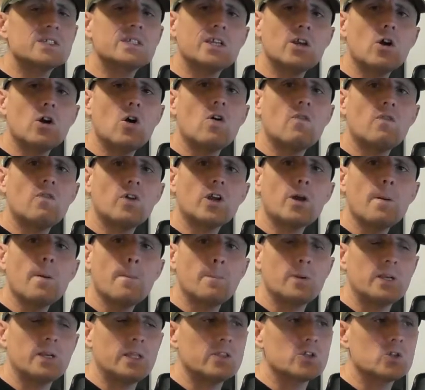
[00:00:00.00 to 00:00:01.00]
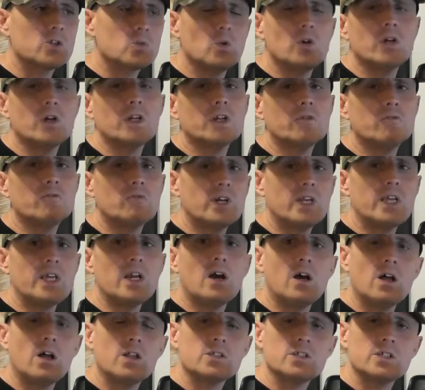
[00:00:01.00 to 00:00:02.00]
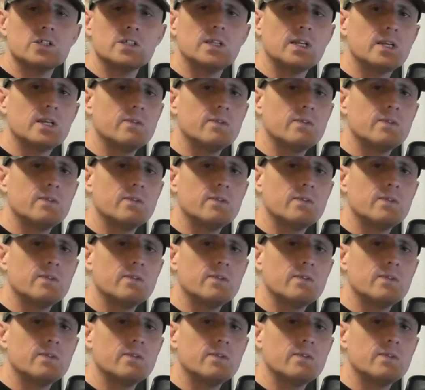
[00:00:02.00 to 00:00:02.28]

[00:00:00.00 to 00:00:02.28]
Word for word: pissing off a company that's working really hard